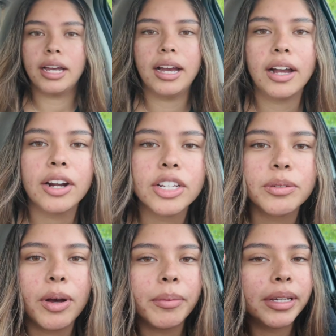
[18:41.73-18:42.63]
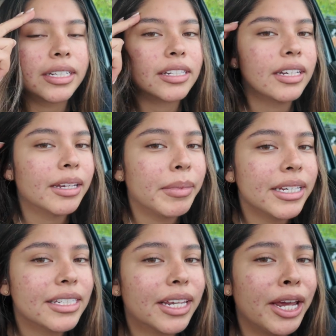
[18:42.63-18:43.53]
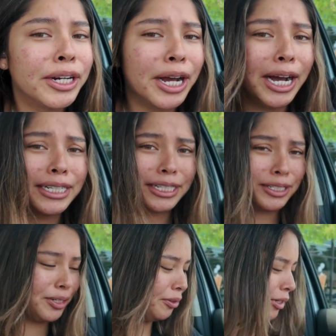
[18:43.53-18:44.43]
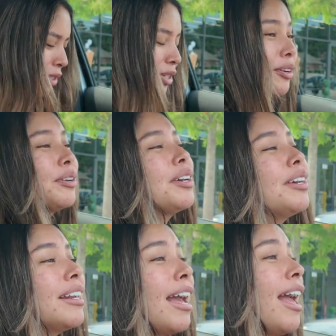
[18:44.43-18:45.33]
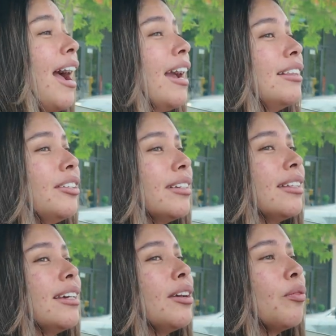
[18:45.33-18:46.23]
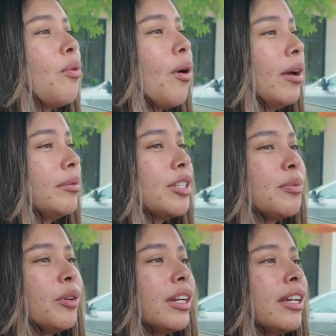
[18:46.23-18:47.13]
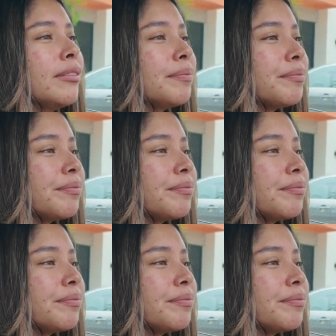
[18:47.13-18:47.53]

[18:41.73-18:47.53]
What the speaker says: I got a smile because look at my skin, guys. It's doing so good. I literally woke up this morning.